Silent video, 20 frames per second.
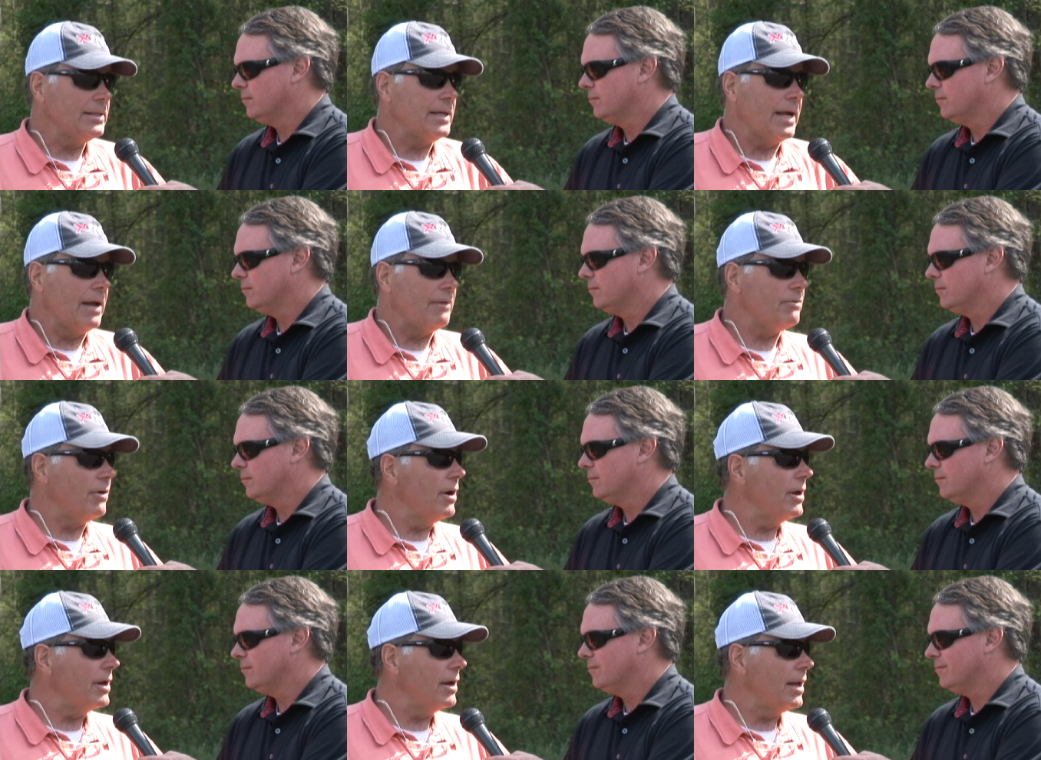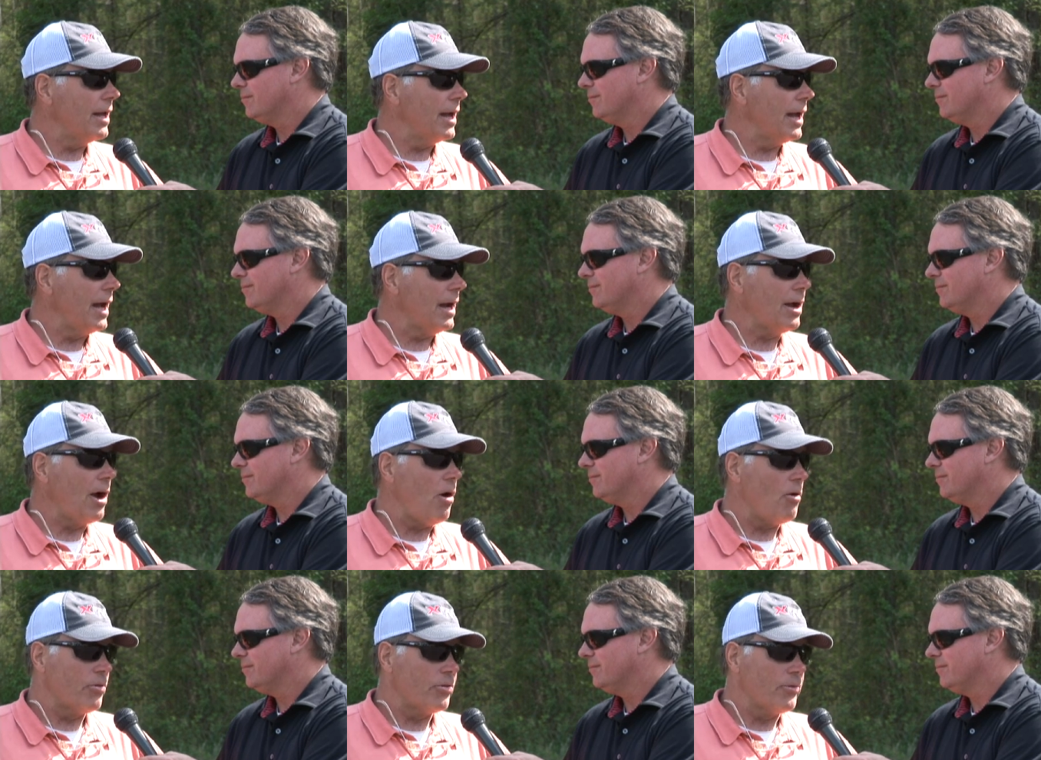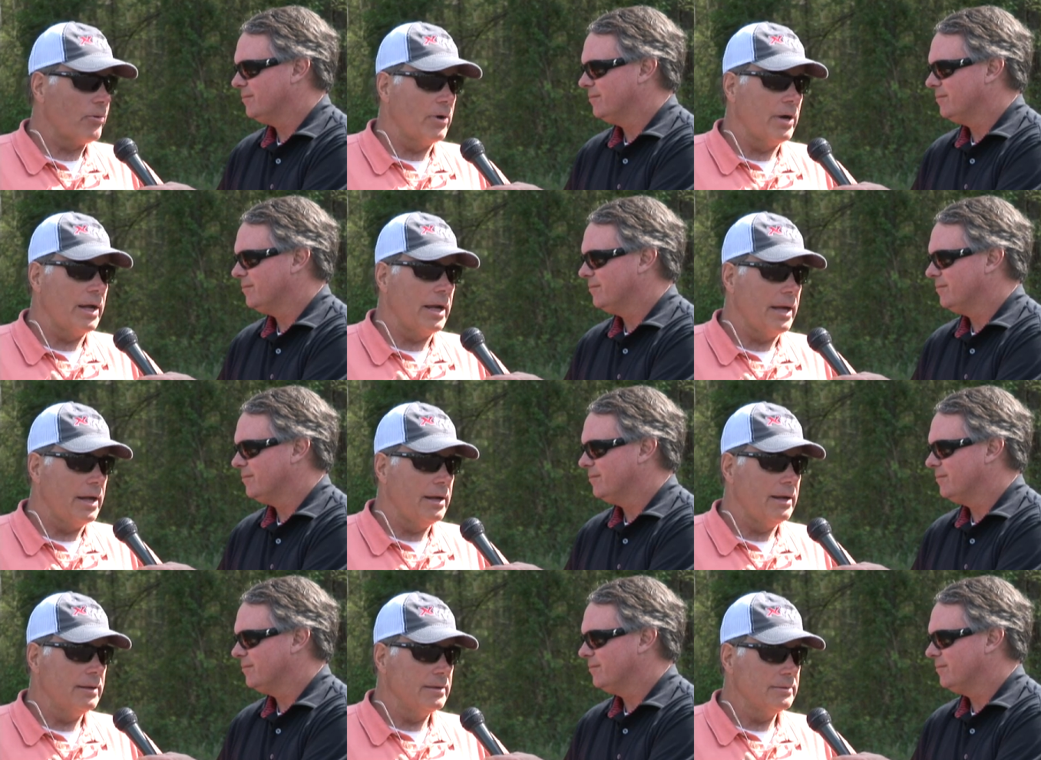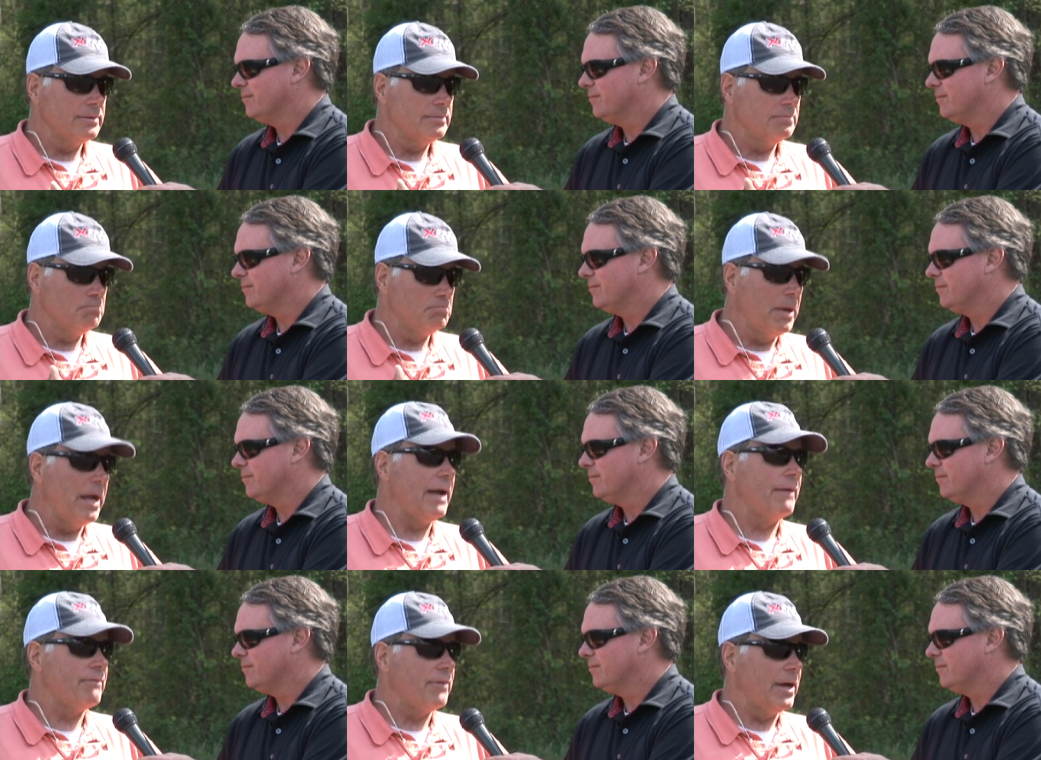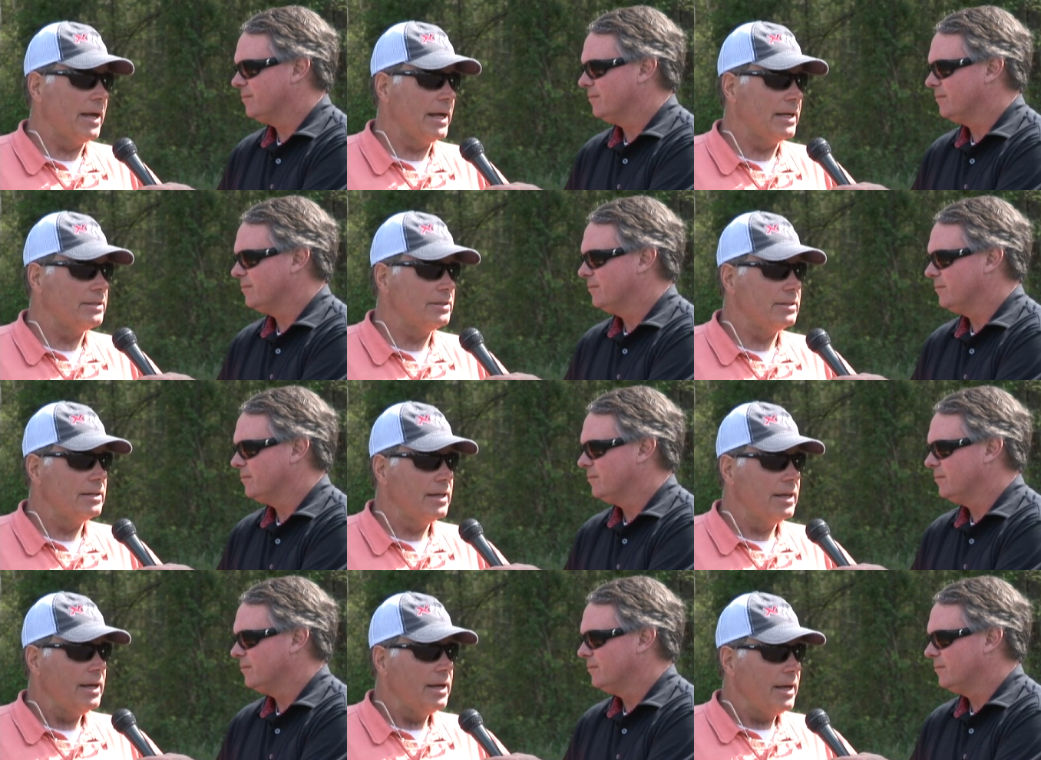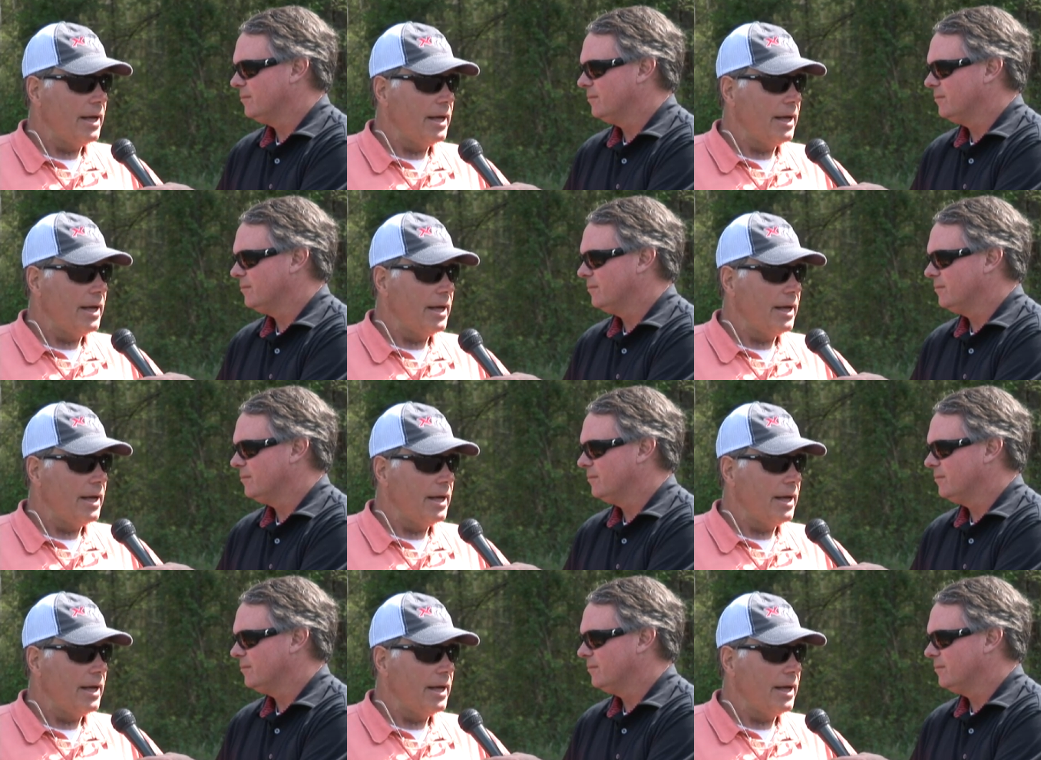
Speaker 1: had fun today. I caught 3 big fish